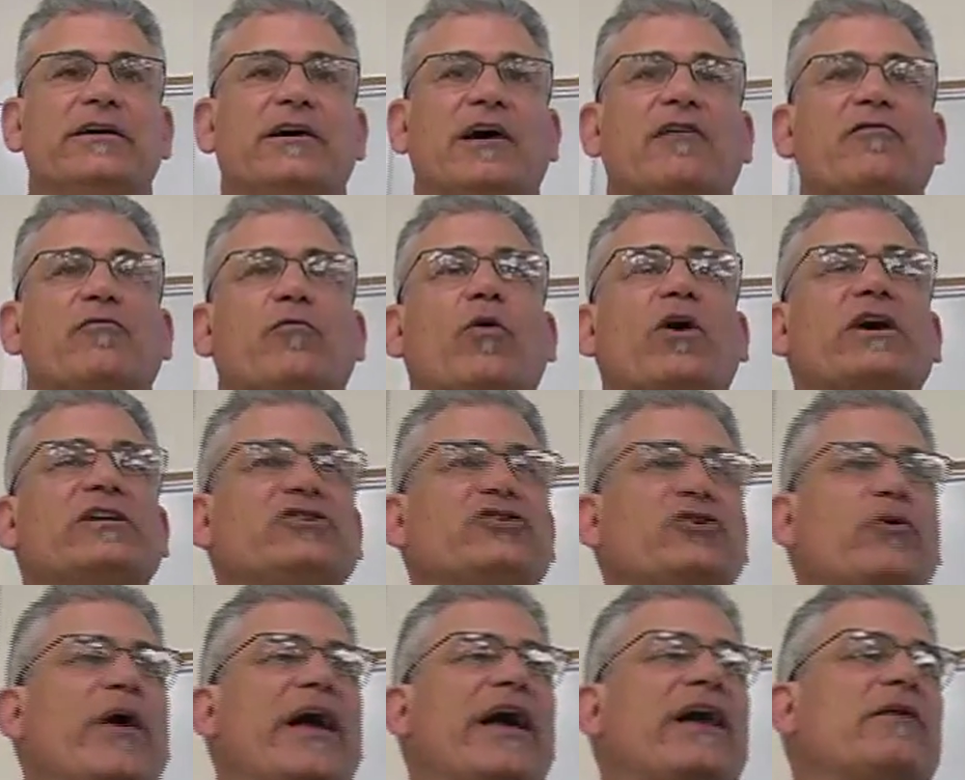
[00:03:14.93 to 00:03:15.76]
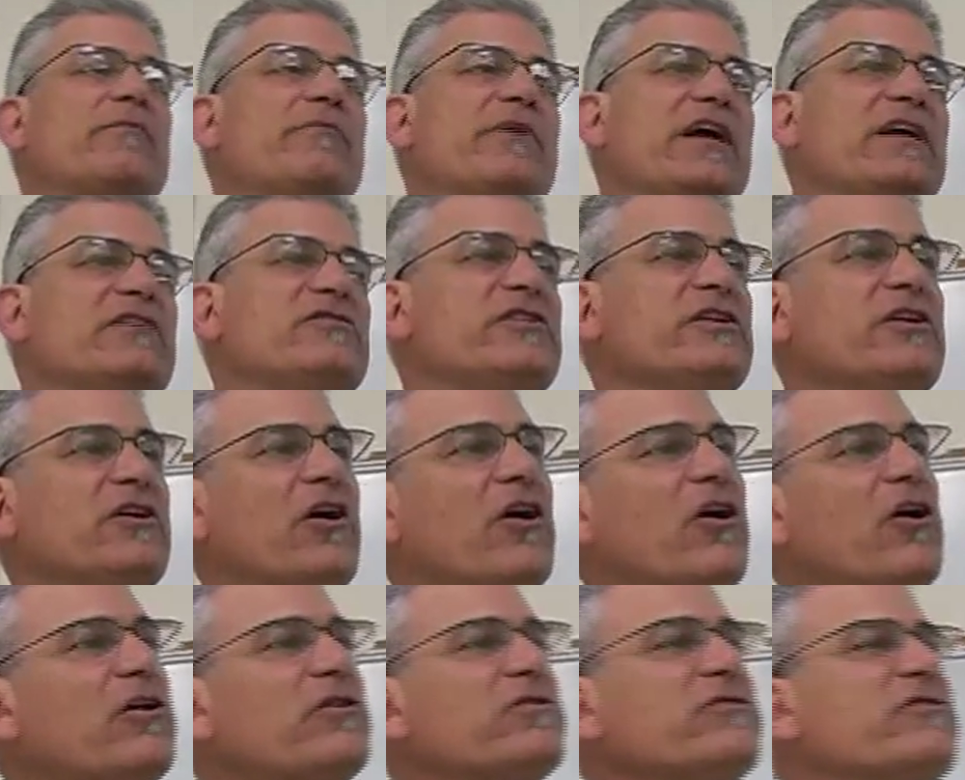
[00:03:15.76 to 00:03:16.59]
of what Joanna Macy
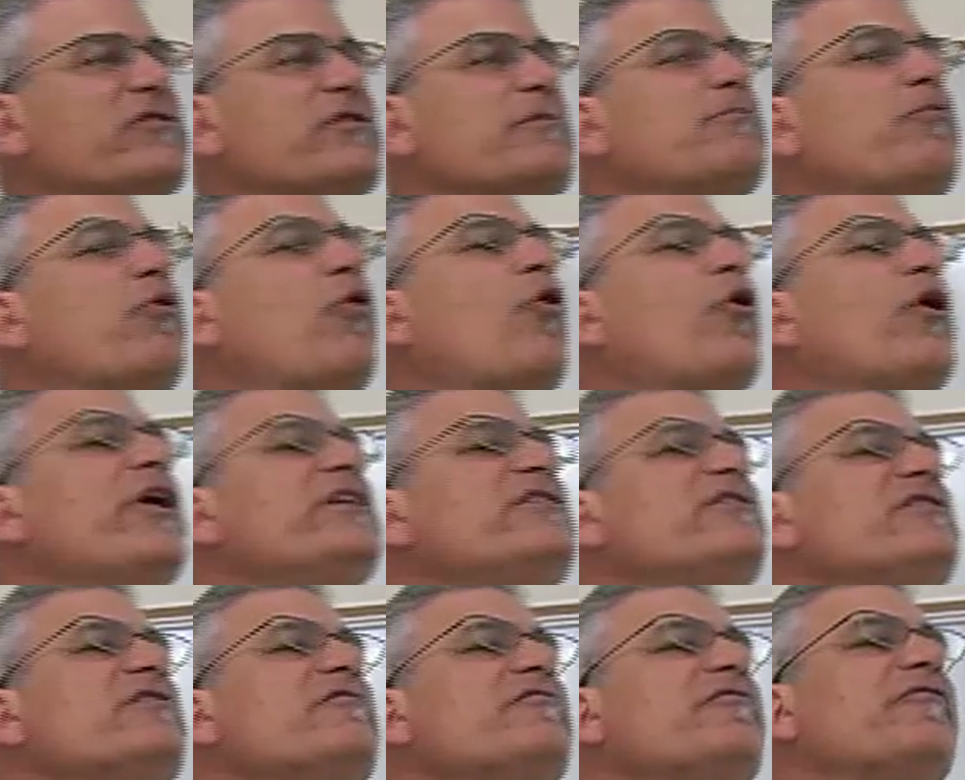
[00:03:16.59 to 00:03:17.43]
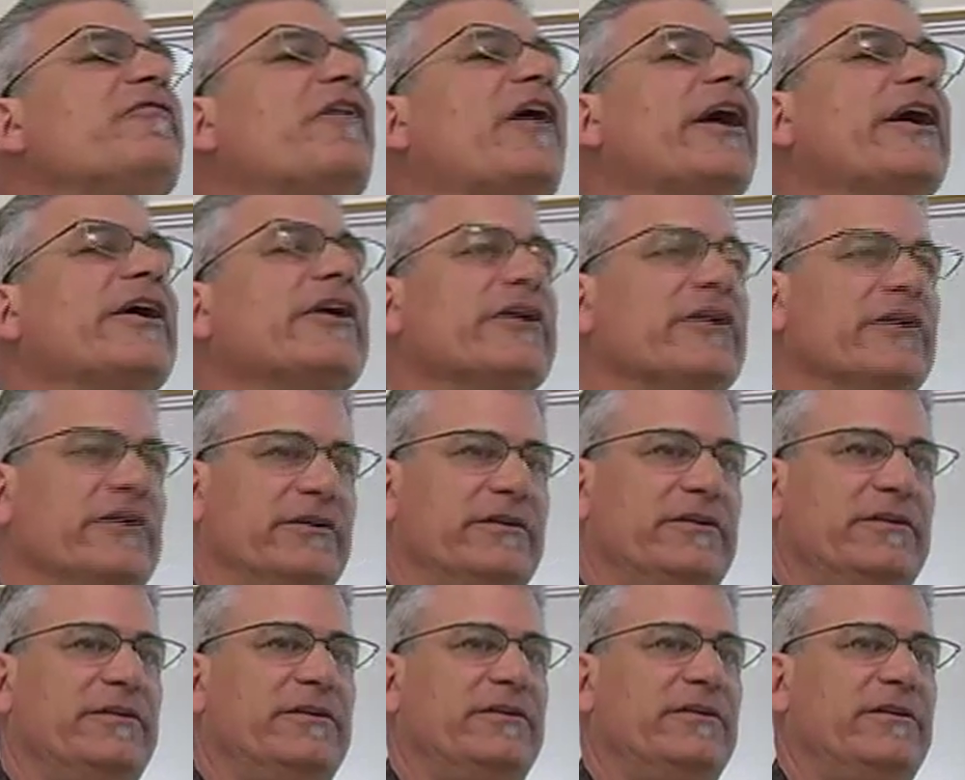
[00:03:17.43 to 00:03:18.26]
calls the poison fire
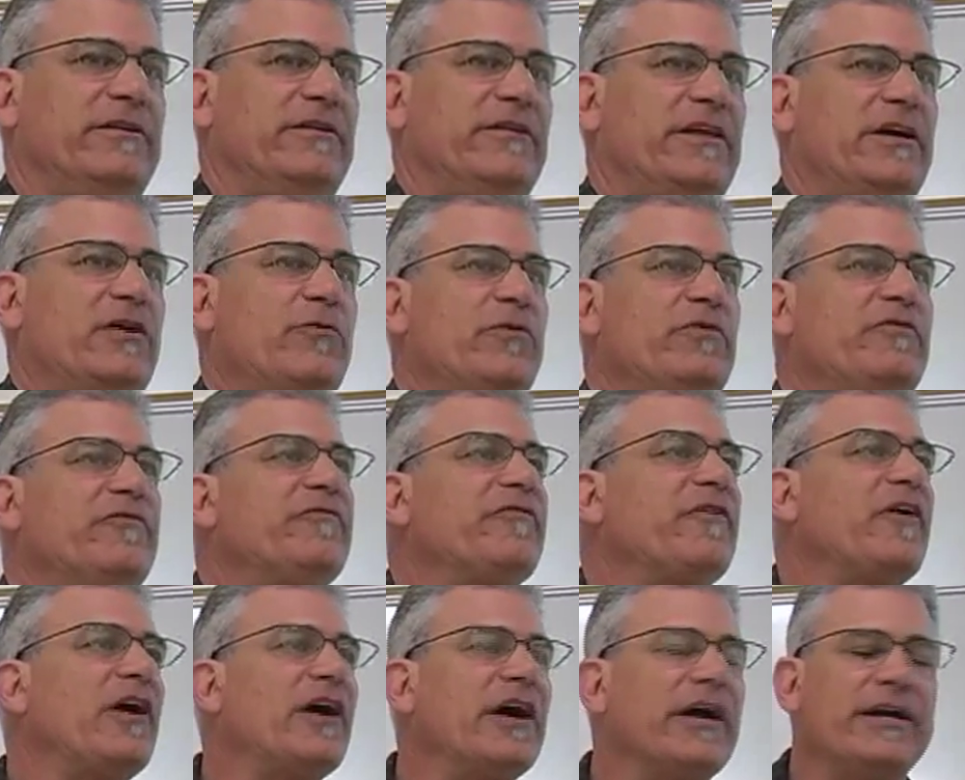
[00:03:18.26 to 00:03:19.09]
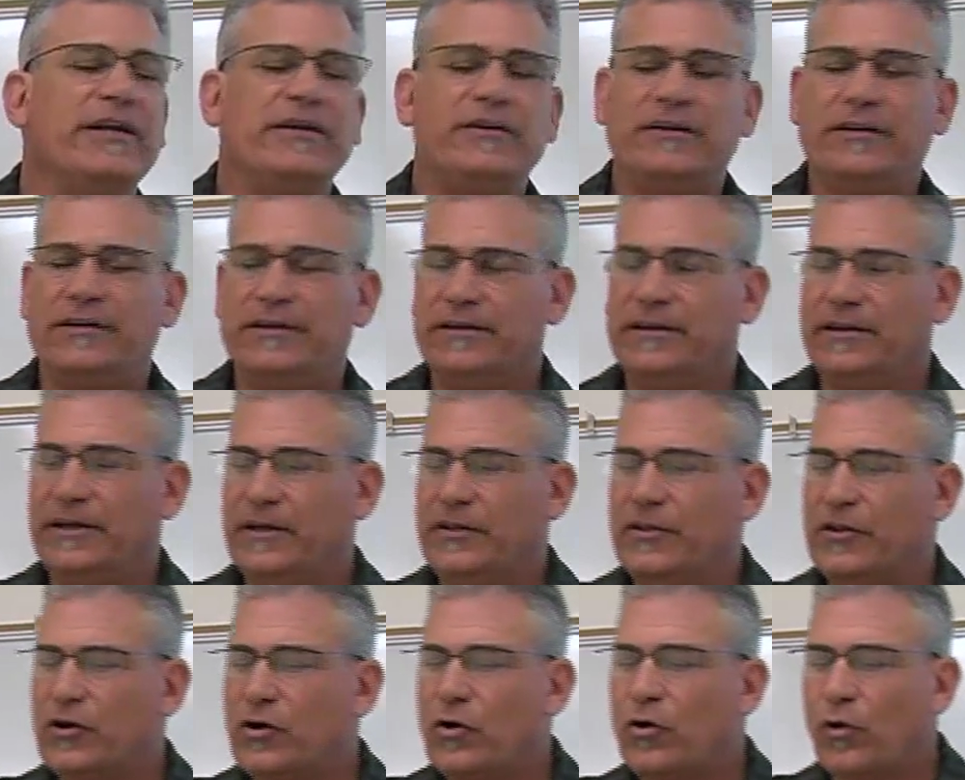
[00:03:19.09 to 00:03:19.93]
that we find
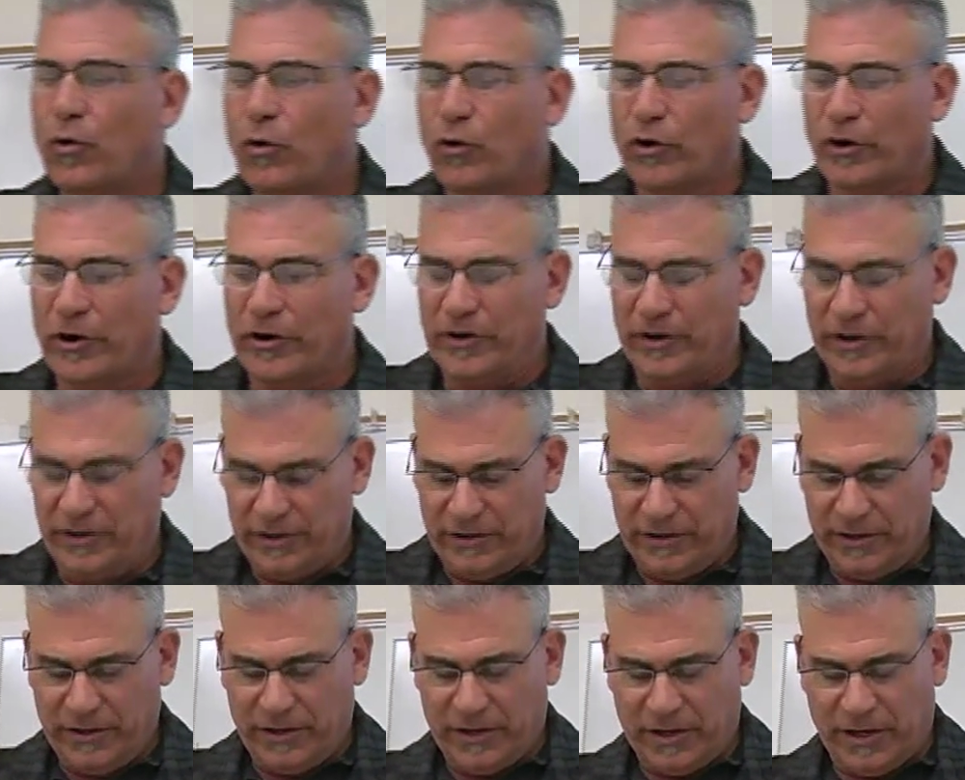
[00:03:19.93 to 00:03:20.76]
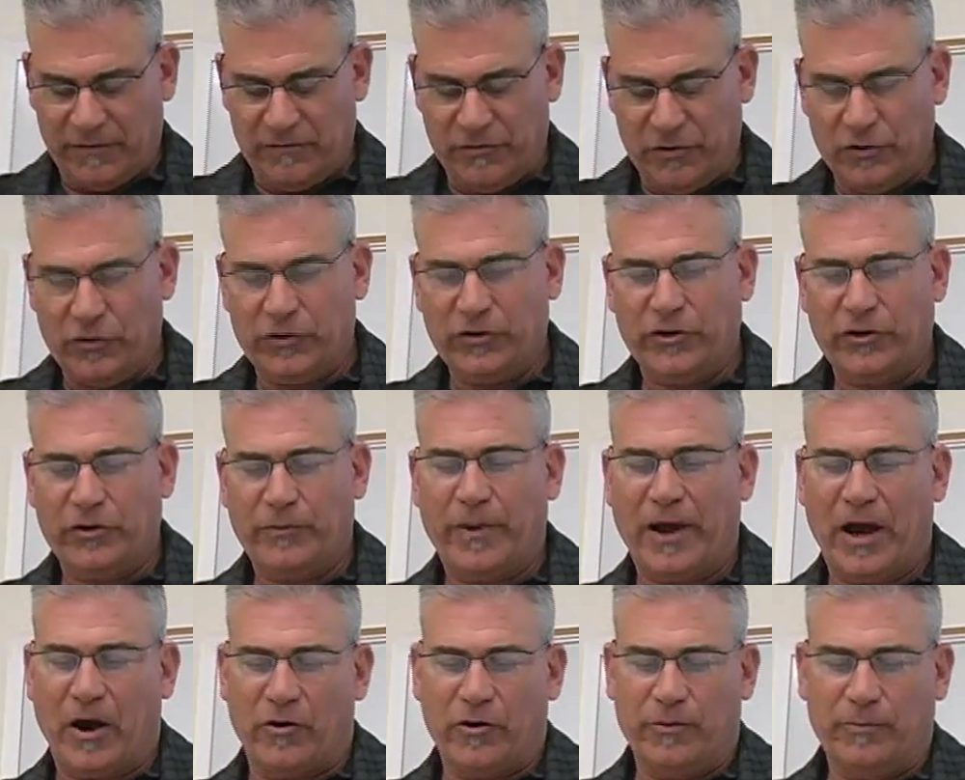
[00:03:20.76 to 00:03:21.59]
in the core of nuclear
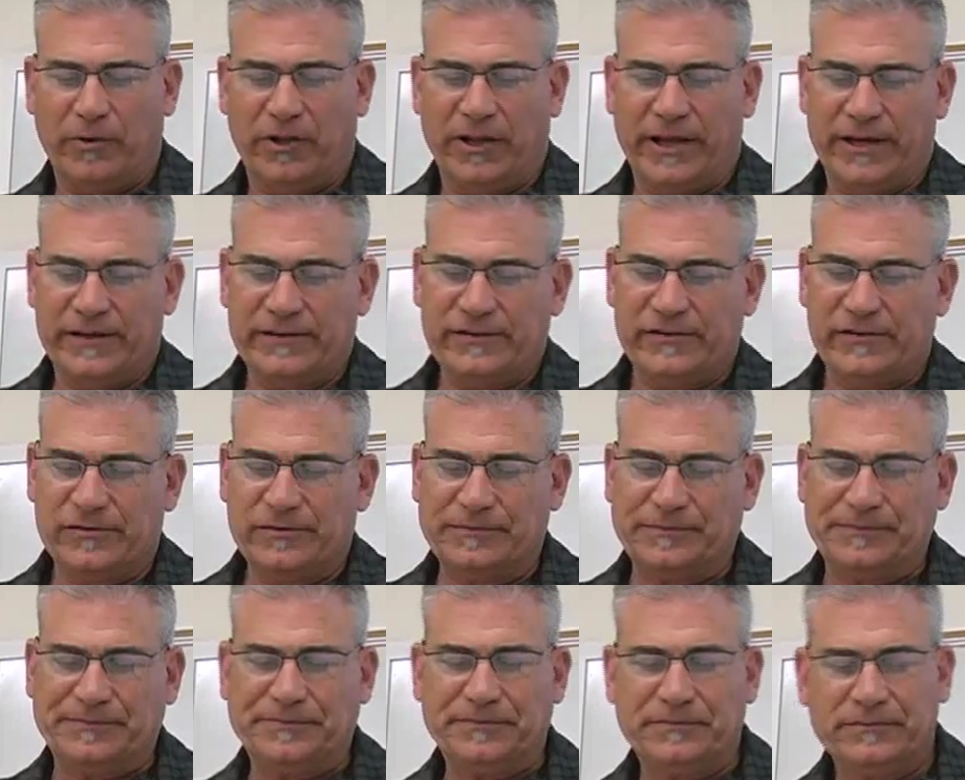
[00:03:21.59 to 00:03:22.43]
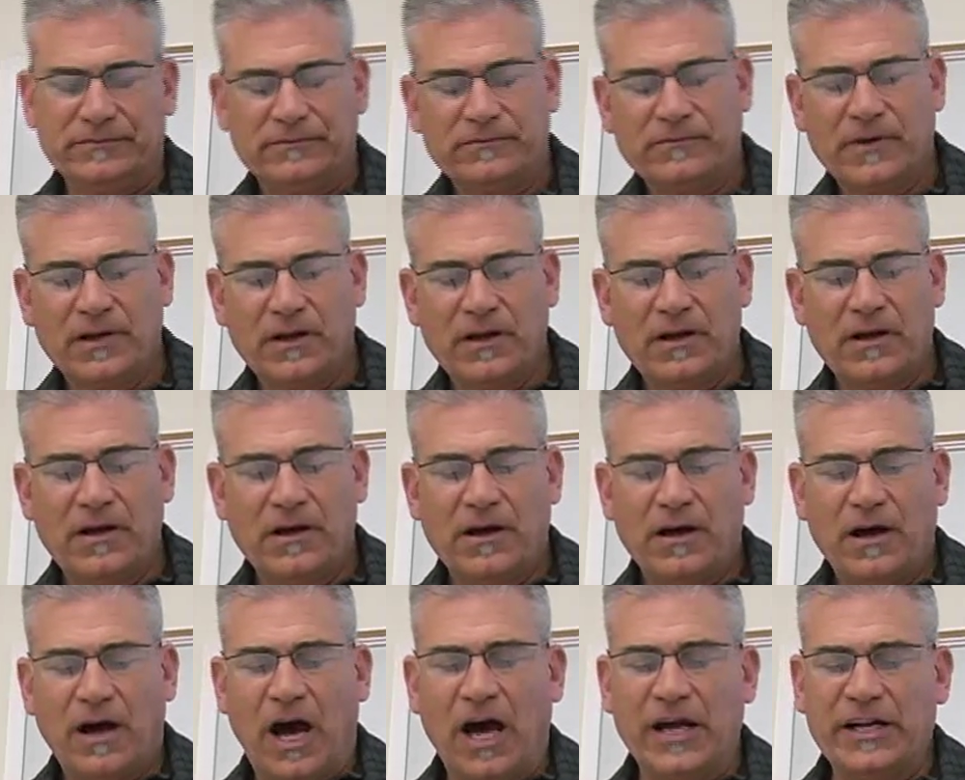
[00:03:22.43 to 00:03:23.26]
power plants.
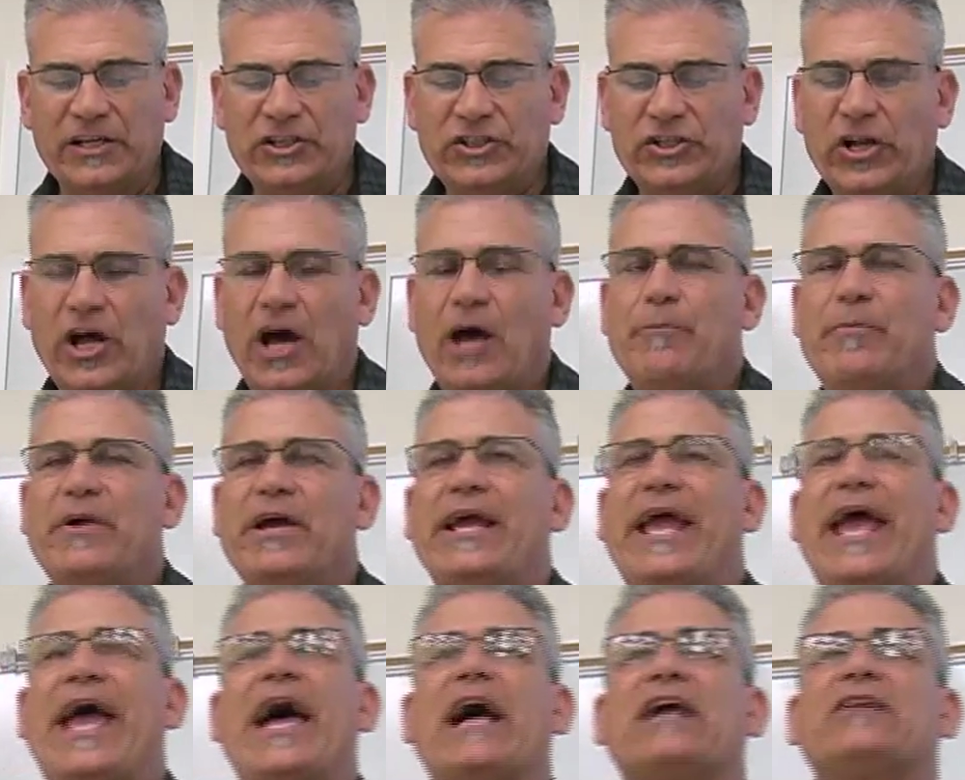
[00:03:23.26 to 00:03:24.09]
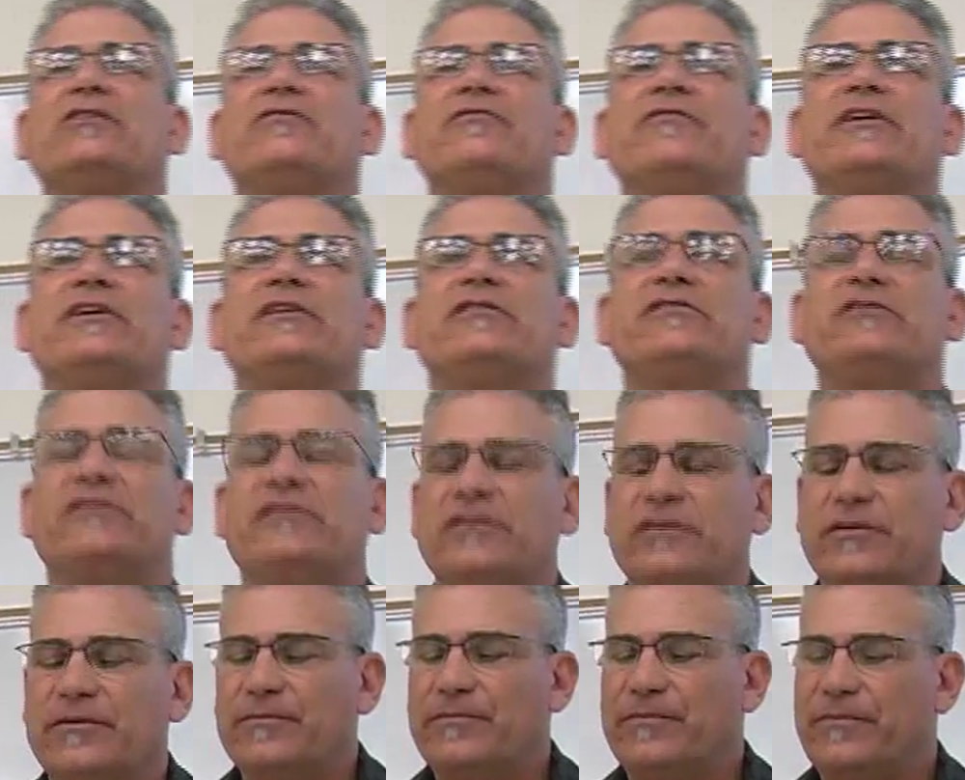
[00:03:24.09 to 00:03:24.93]
Anishinaabeg activist